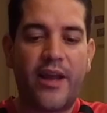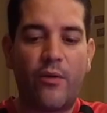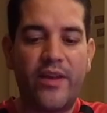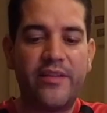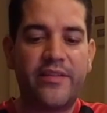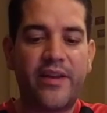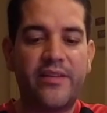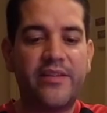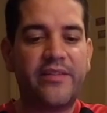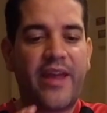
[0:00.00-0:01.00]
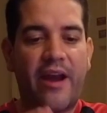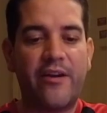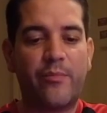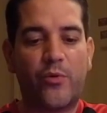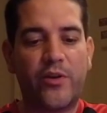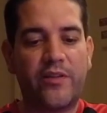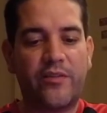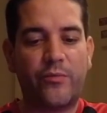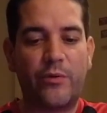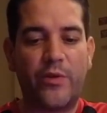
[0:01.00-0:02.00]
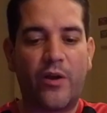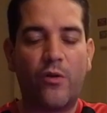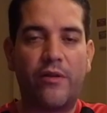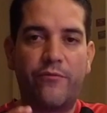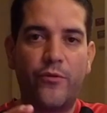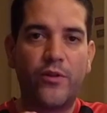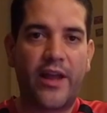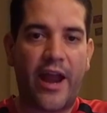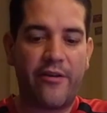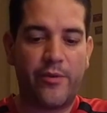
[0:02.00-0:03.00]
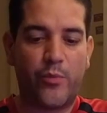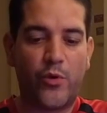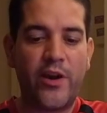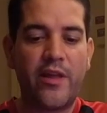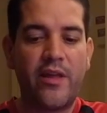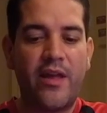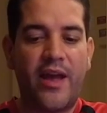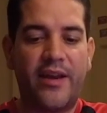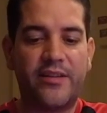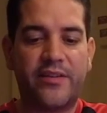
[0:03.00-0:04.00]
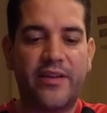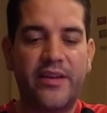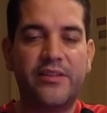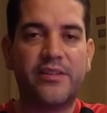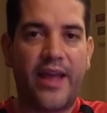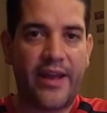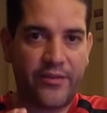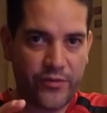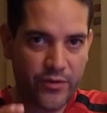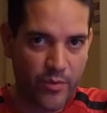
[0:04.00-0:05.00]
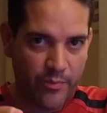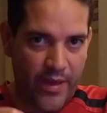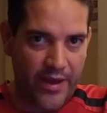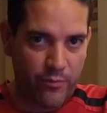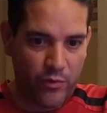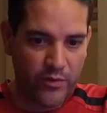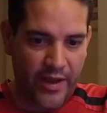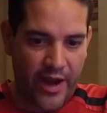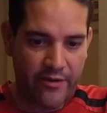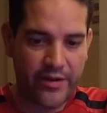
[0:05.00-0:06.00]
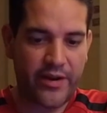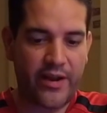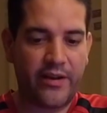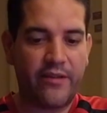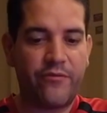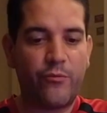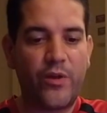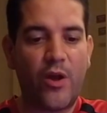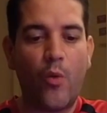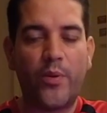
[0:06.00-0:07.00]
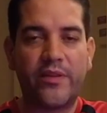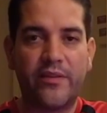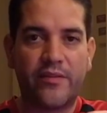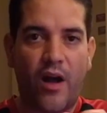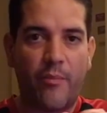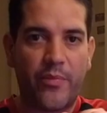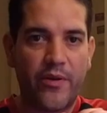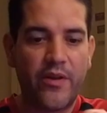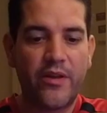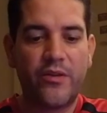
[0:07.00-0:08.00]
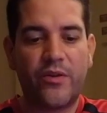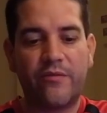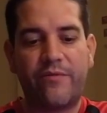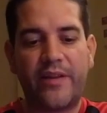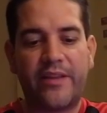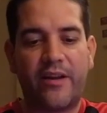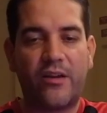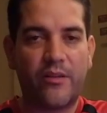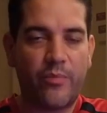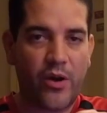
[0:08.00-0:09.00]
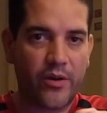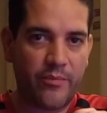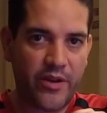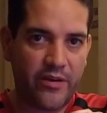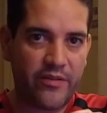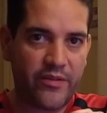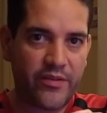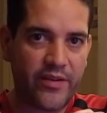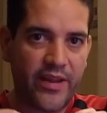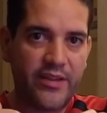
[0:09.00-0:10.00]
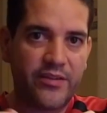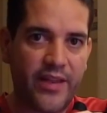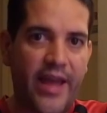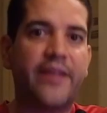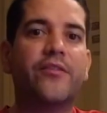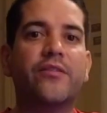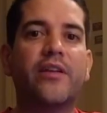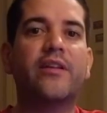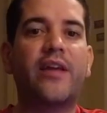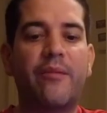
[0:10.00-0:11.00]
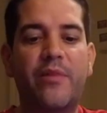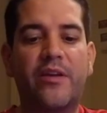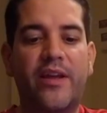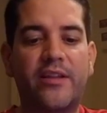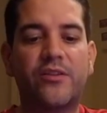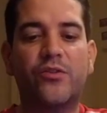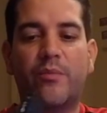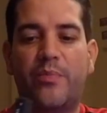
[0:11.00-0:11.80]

Now inside this carrier board, this is what we call a full carrier board and it's an Intel Edison compatible carrier. And if we open this up, you can find that on the bottom there, there's an Intel Edison that can be connected to